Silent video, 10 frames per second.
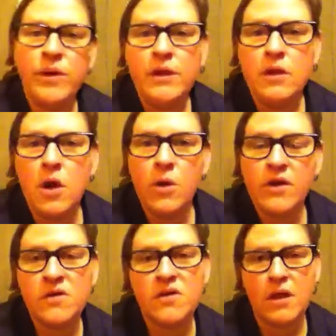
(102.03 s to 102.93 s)
we know
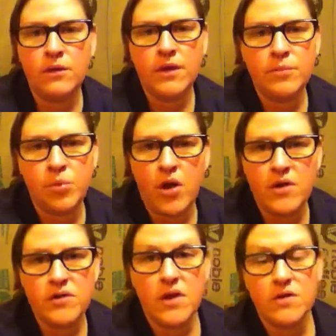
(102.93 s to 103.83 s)
accelerate the
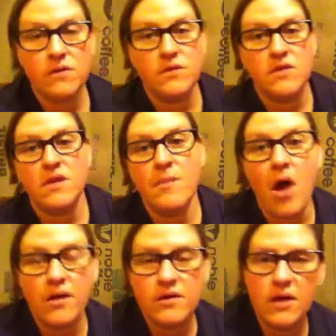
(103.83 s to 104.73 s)
process of the stem
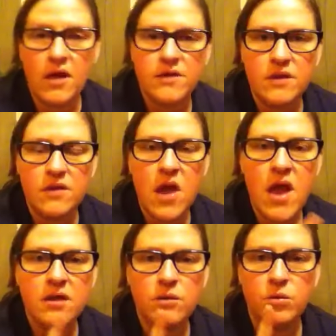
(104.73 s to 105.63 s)
oxidizing, and
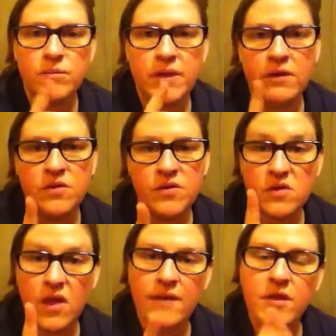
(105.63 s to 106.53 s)
that would be
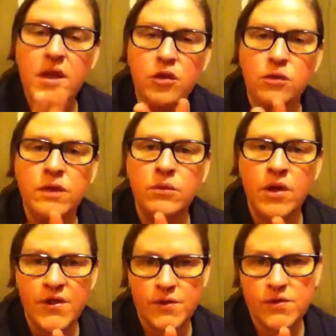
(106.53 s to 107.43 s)
saliva and UV
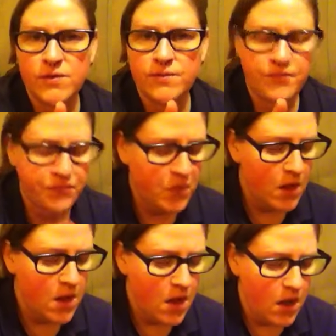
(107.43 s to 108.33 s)
rays.
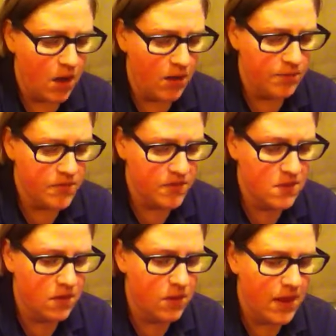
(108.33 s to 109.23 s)

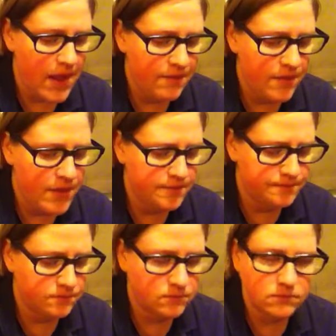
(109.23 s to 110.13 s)
Saliva
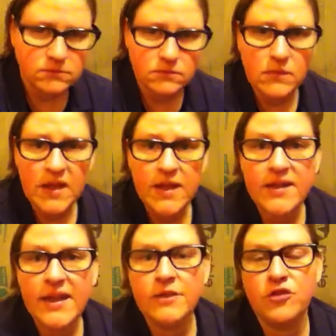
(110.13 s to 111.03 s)

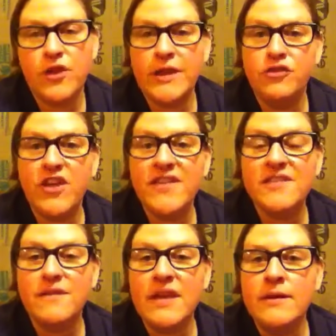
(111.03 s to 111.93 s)
contains
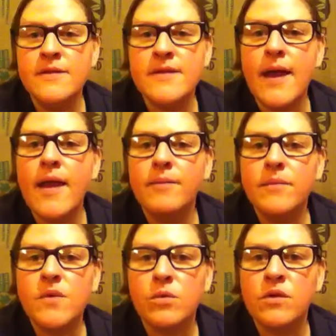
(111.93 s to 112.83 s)
digestive
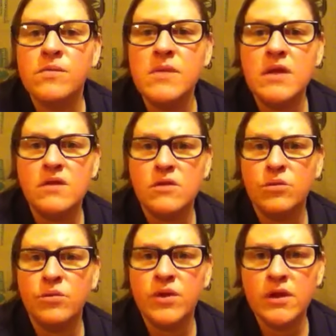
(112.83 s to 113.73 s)
enzymes, which means it's
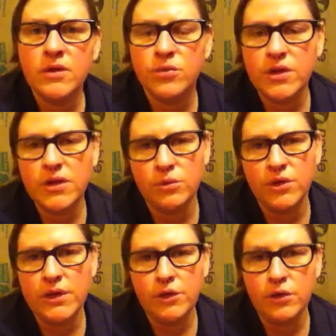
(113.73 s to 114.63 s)
really, really,
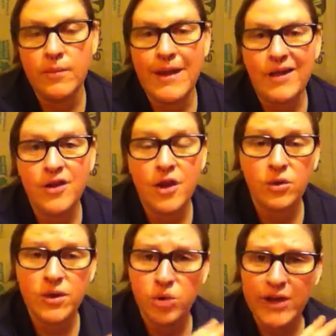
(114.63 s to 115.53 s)
really good about not
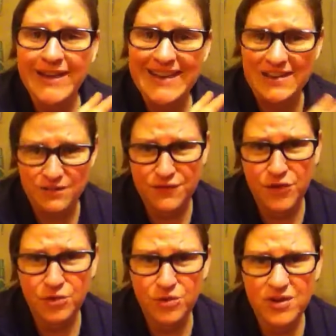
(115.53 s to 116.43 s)
only breaking down
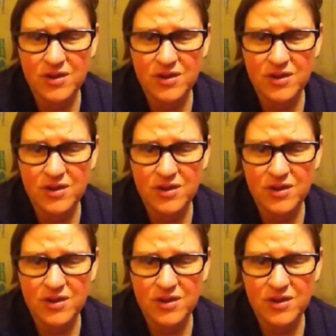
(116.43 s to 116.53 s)
food,